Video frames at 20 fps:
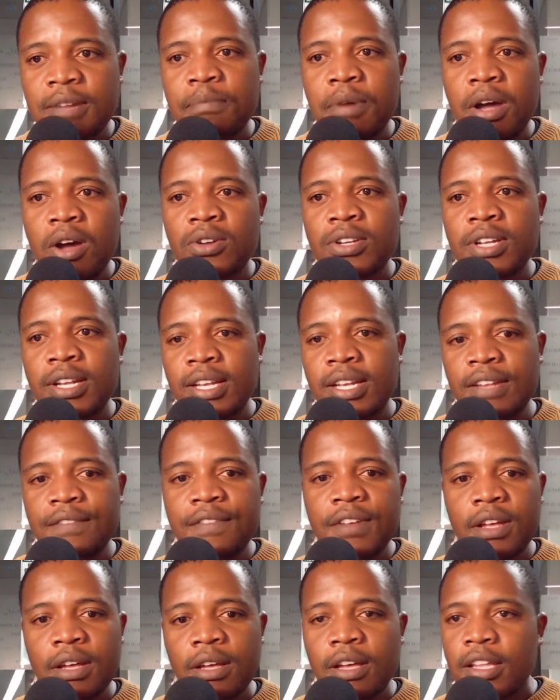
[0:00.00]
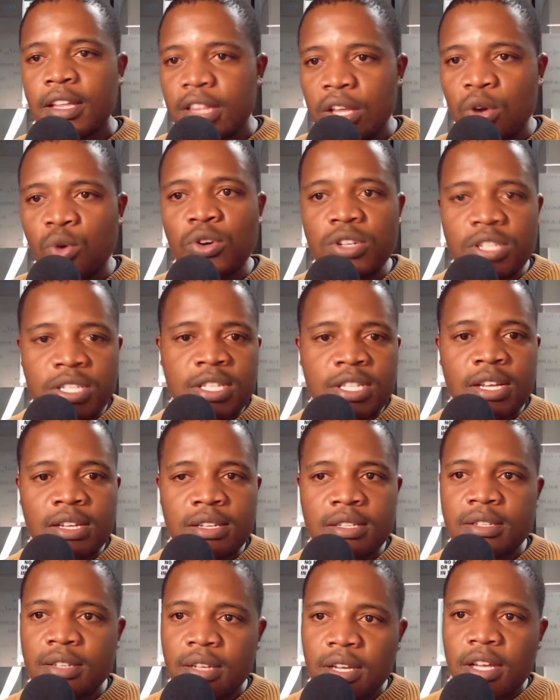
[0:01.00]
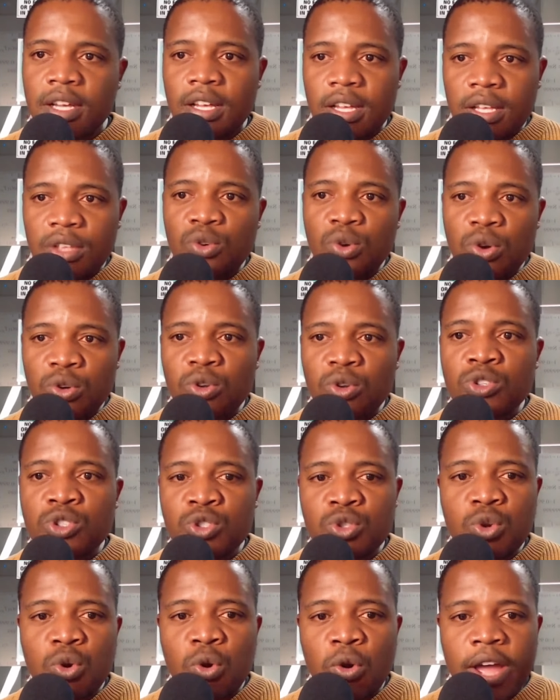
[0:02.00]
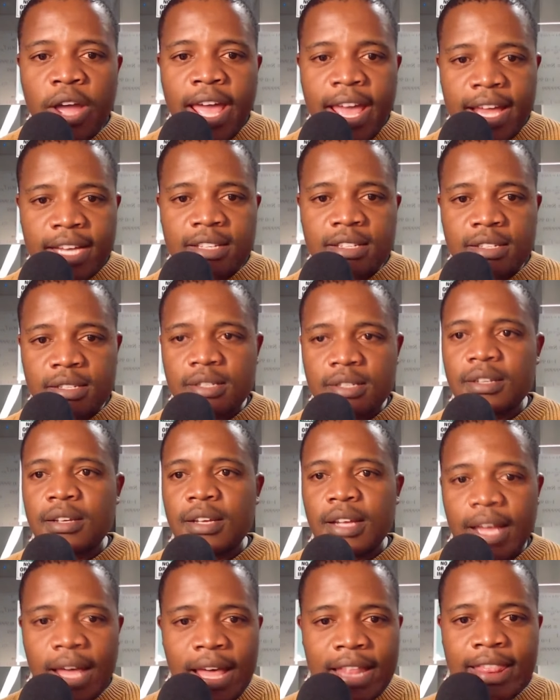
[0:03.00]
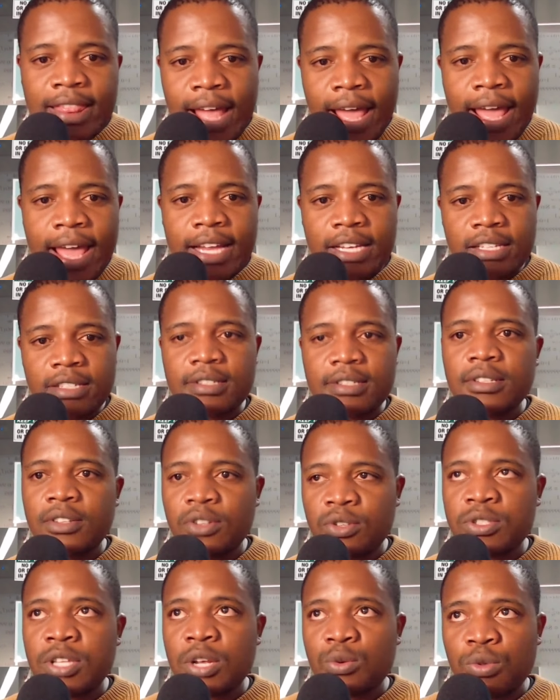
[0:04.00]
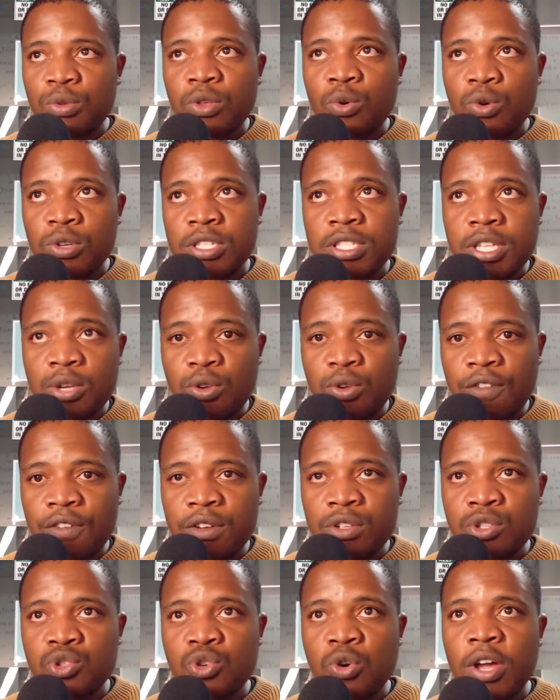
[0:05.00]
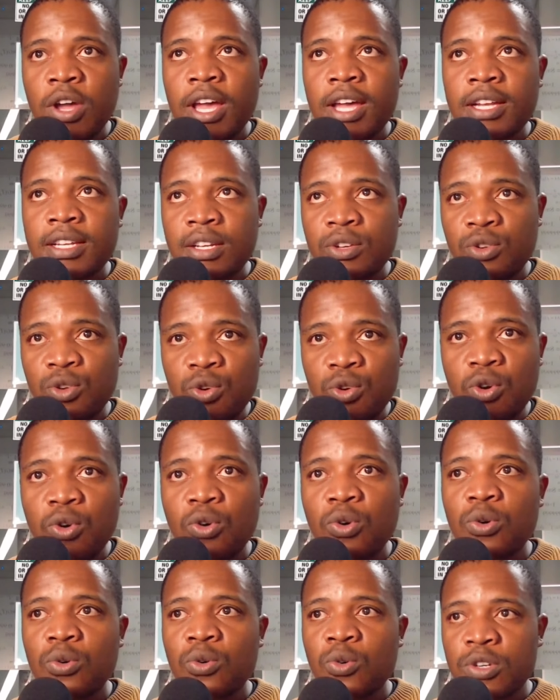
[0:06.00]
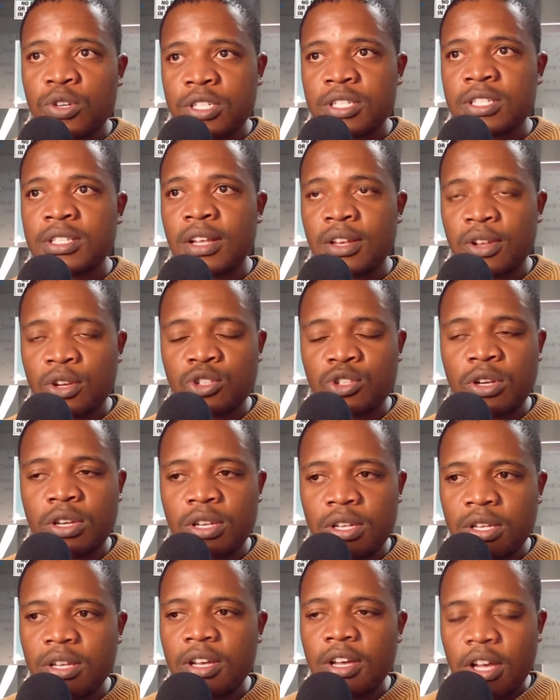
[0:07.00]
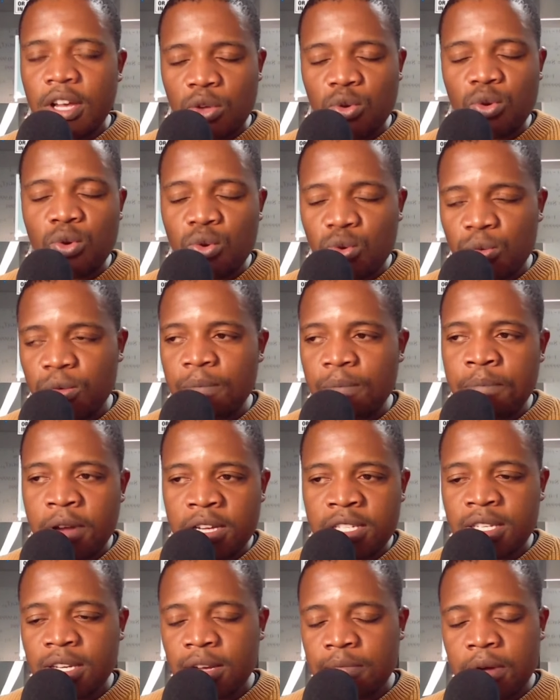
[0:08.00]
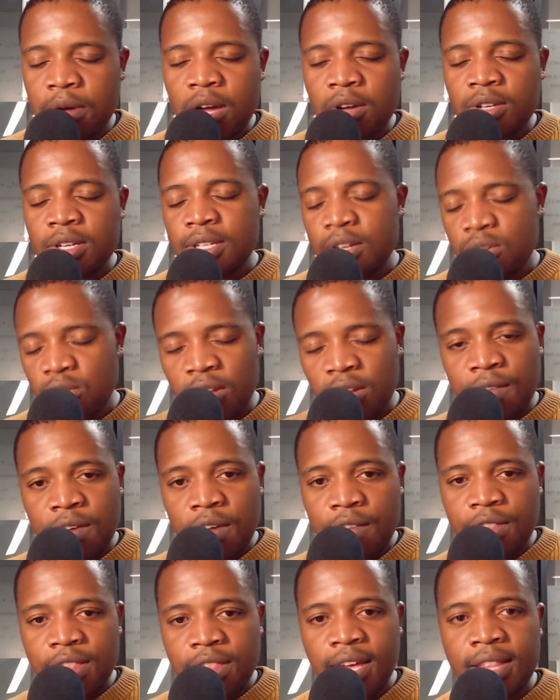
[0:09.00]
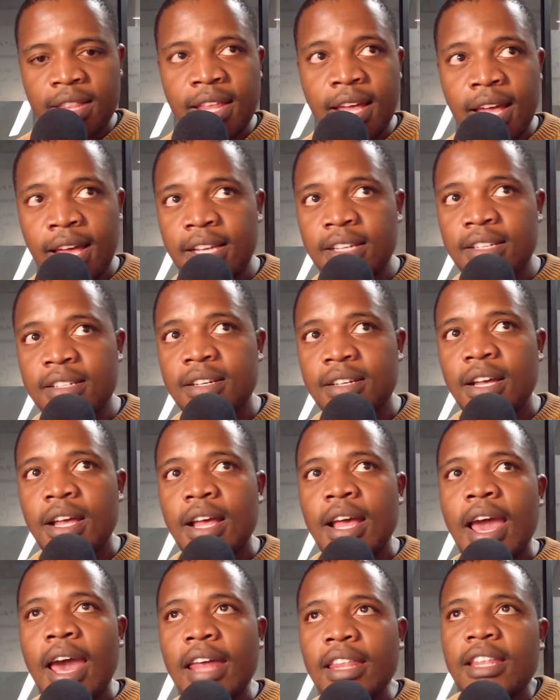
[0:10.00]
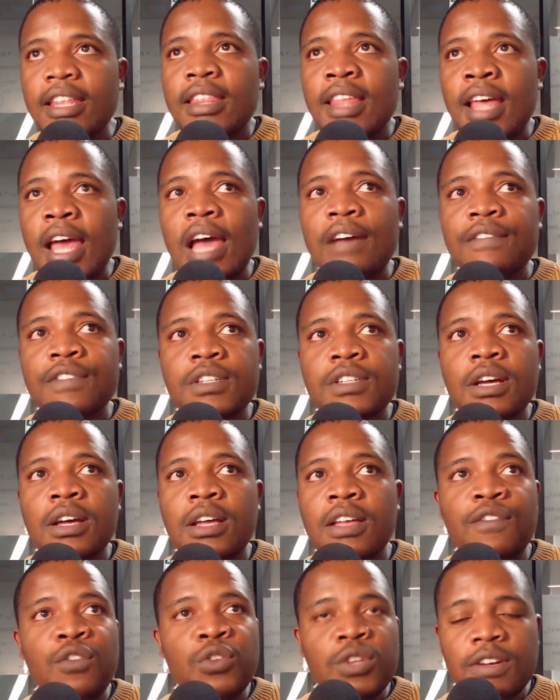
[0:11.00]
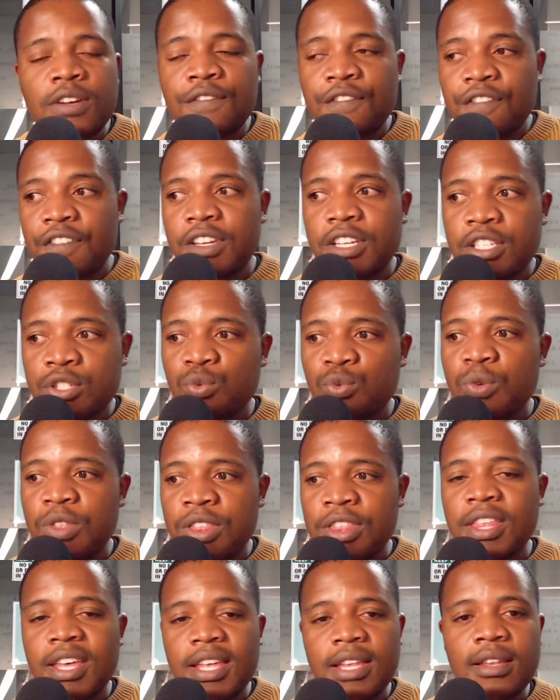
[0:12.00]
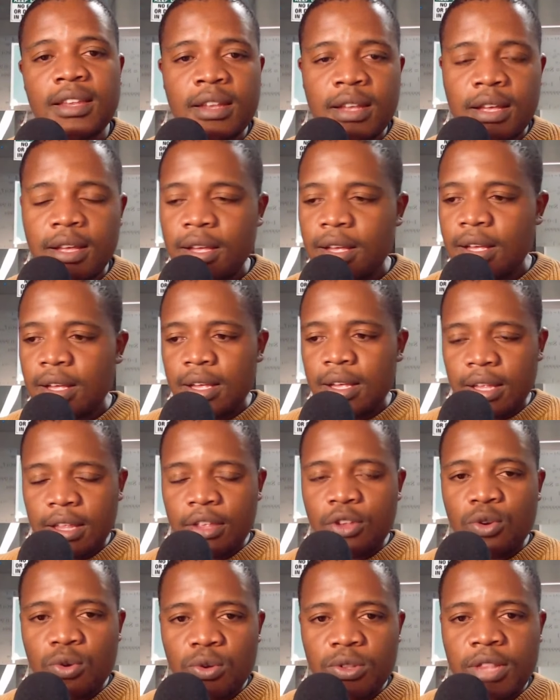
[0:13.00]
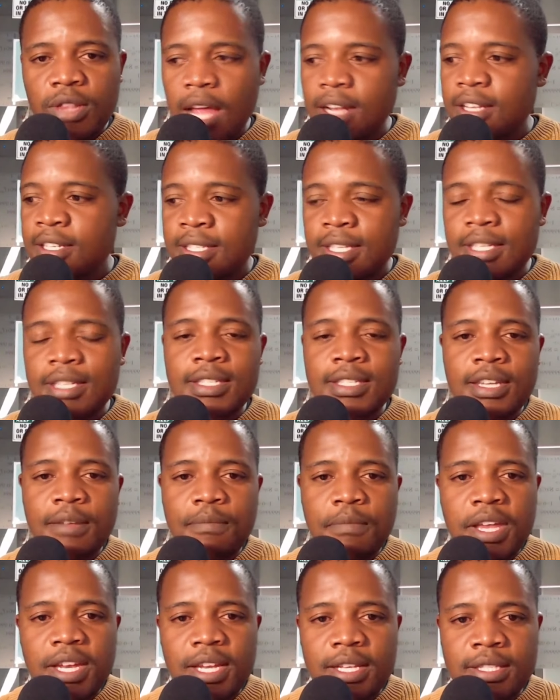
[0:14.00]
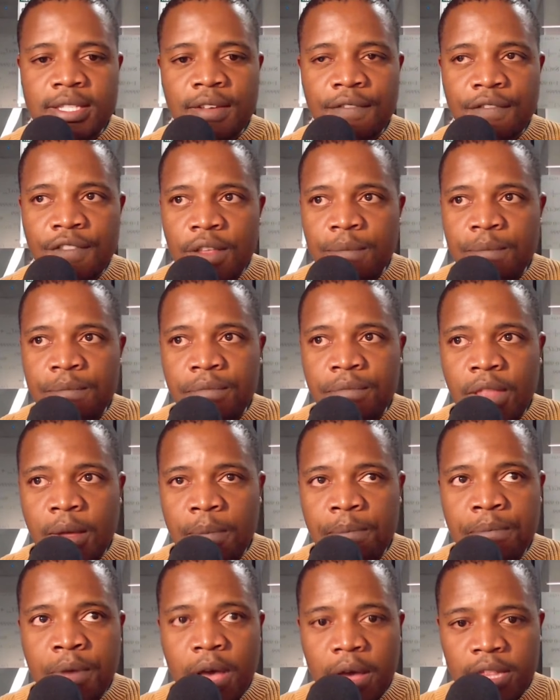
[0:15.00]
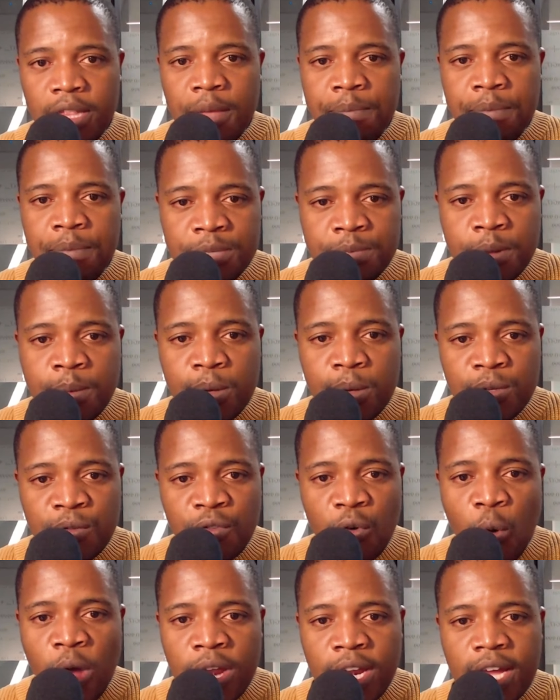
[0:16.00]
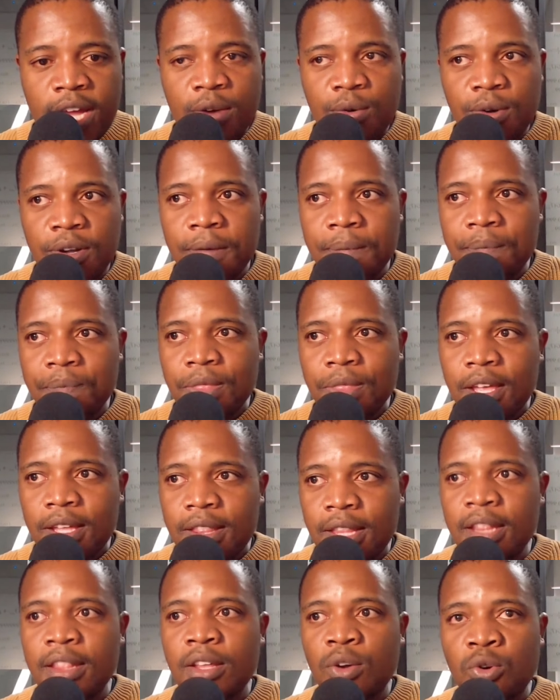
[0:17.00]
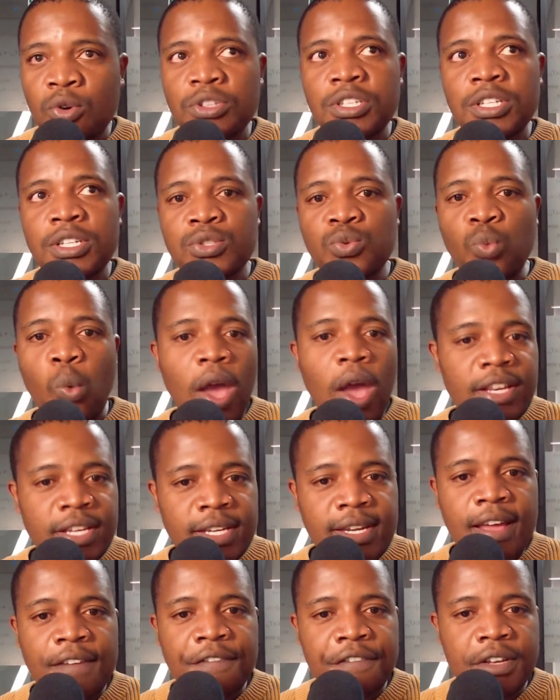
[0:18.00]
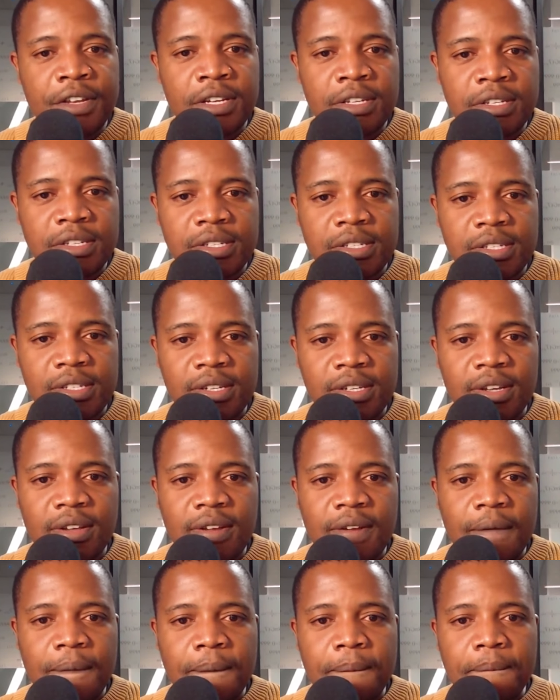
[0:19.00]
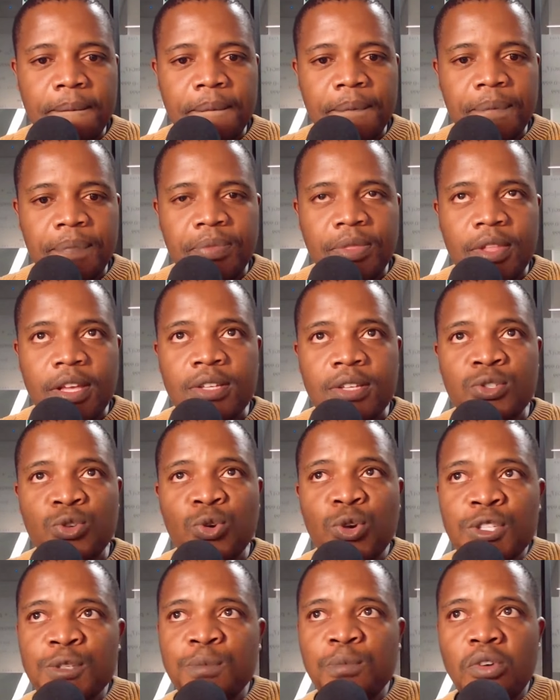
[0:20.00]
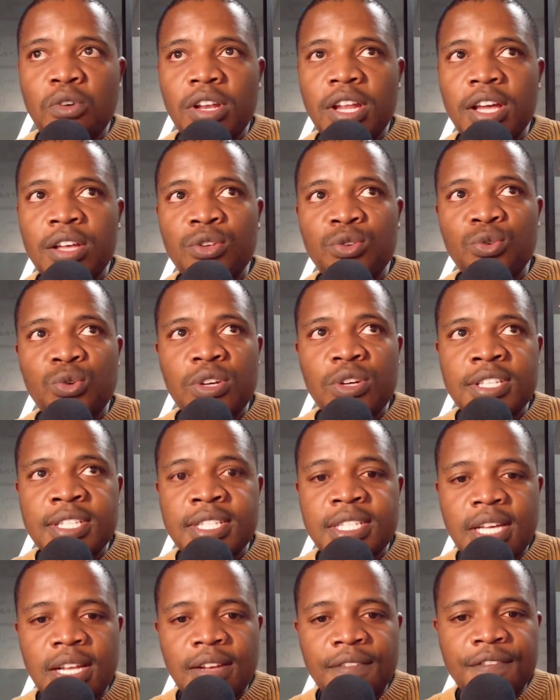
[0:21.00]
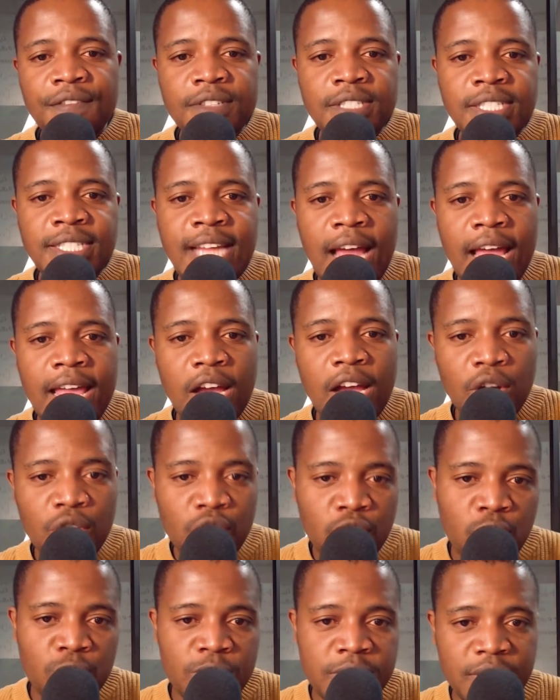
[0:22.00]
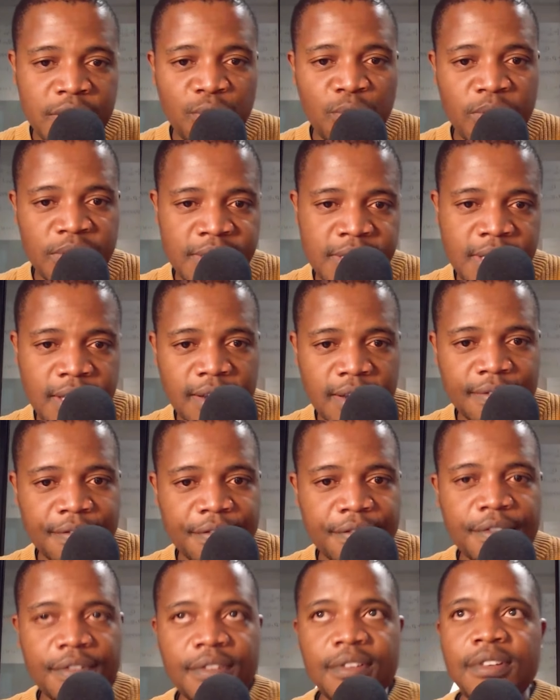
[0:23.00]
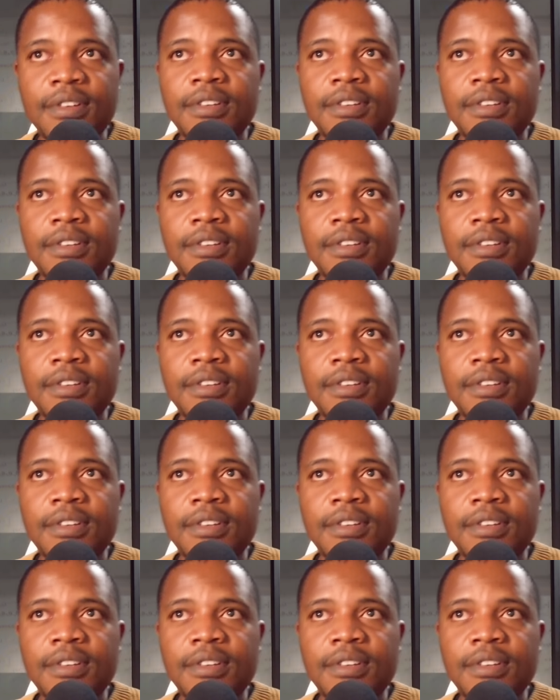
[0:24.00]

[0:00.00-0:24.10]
about, and leaving the questions that you're not strong at the end. You start with questions that you're very strong at, and you know questions that actually you're passionate about, and then you leave everything at the end. And then thereafter, if you didn't finish within, you know, that 60 minutes, if the past paper was for 1 hour, then the question is, why didn't I finish? So it's more like you are self-diagnosing yourself.